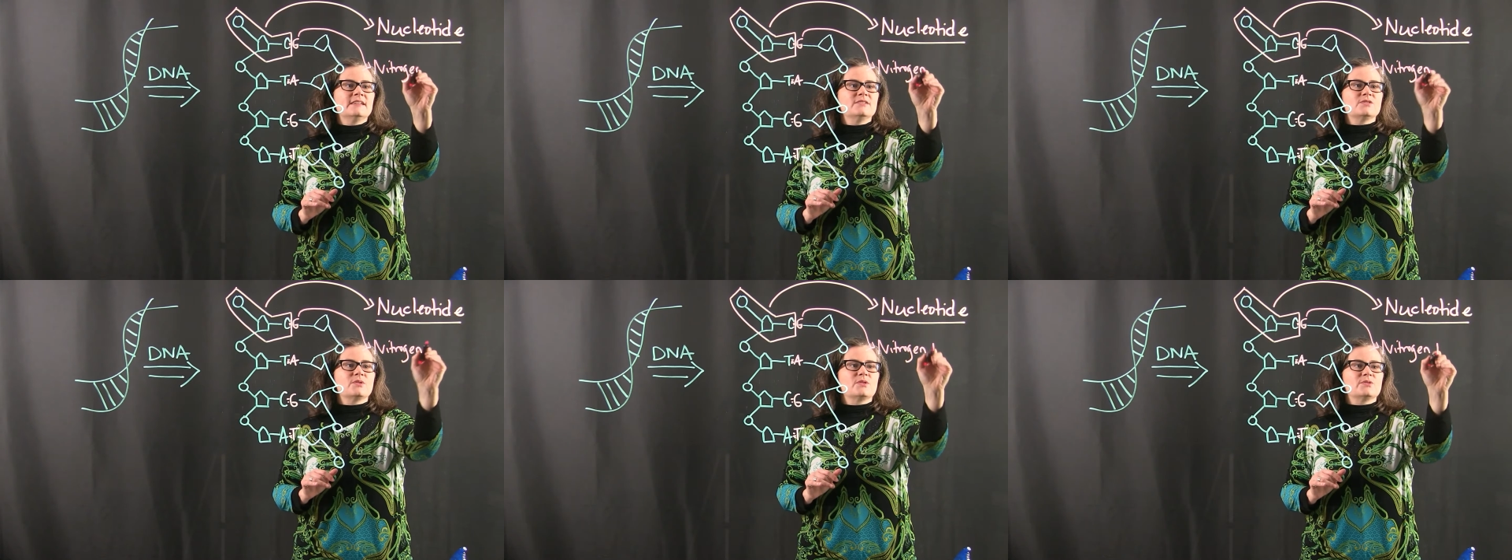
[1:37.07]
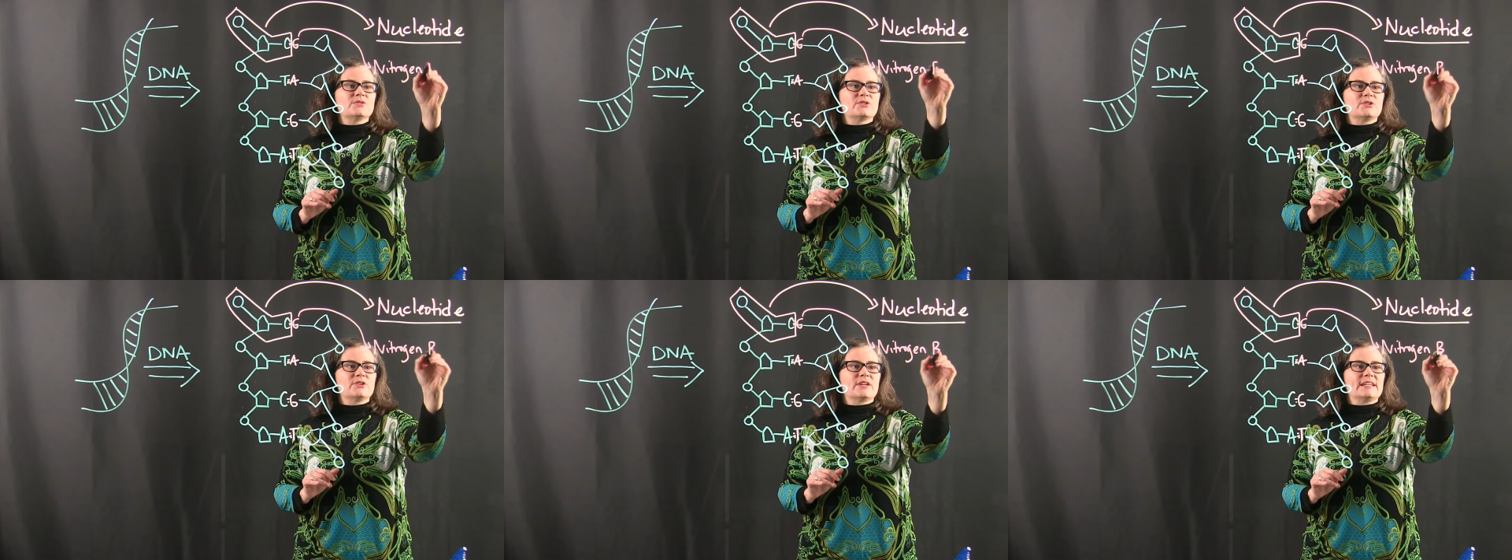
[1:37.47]
So those
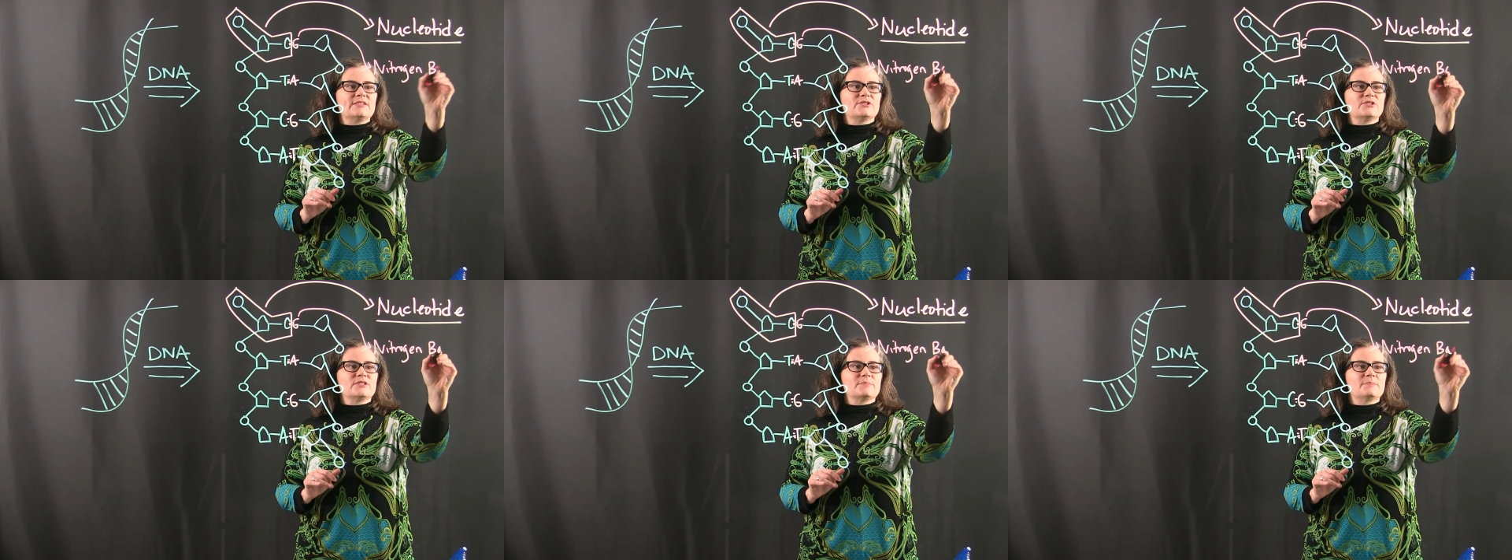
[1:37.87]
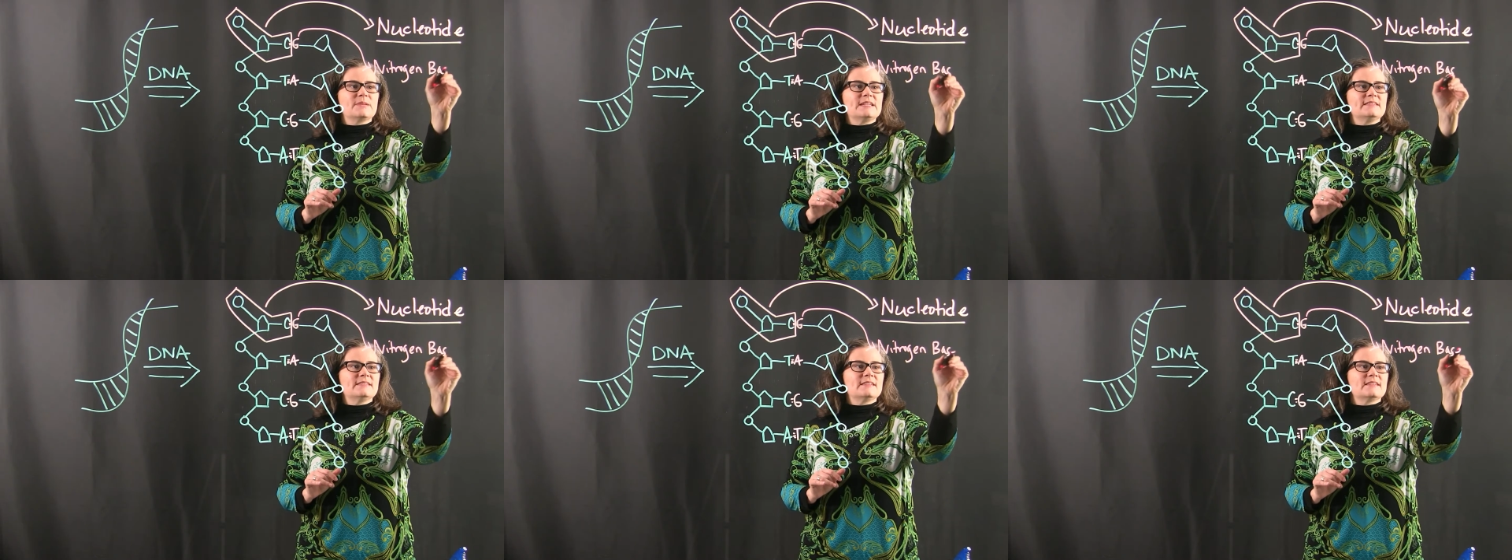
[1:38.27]
are your nitrogen
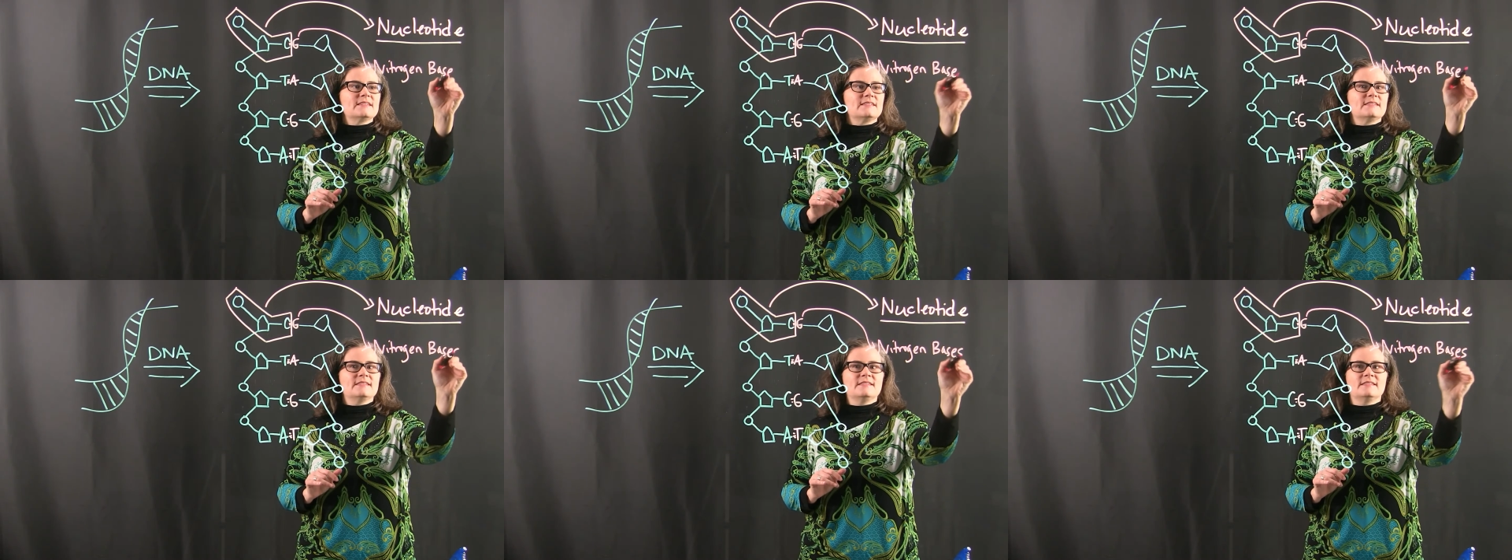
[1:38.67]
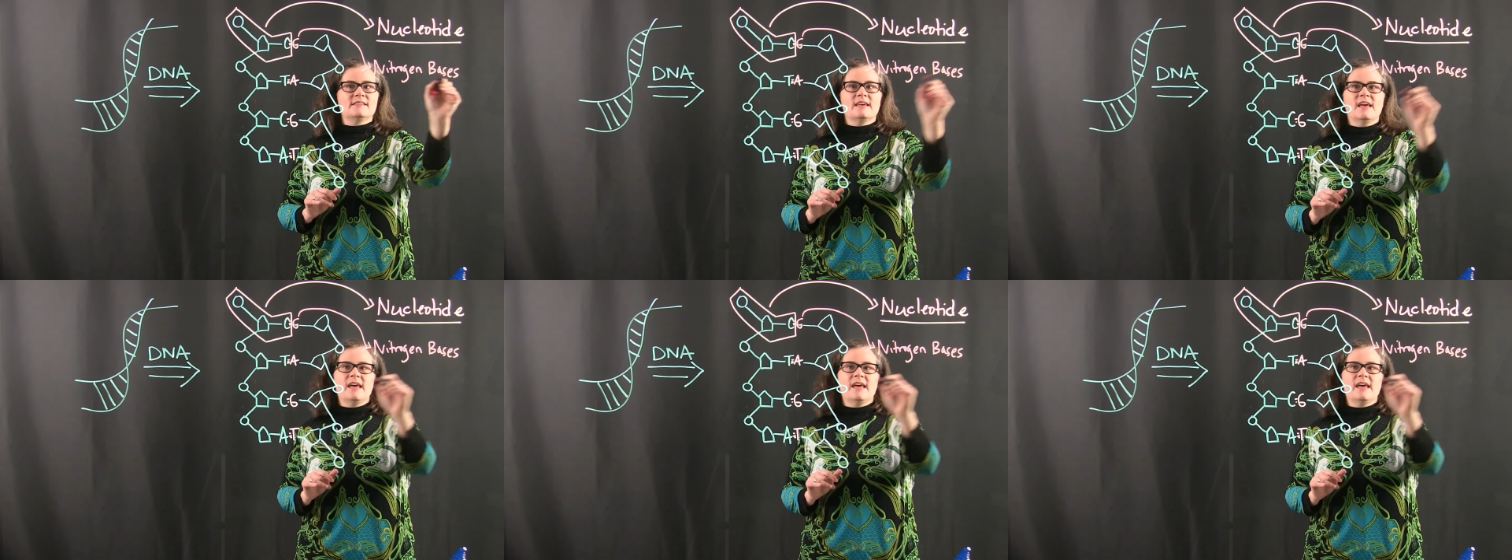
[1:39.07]
bases.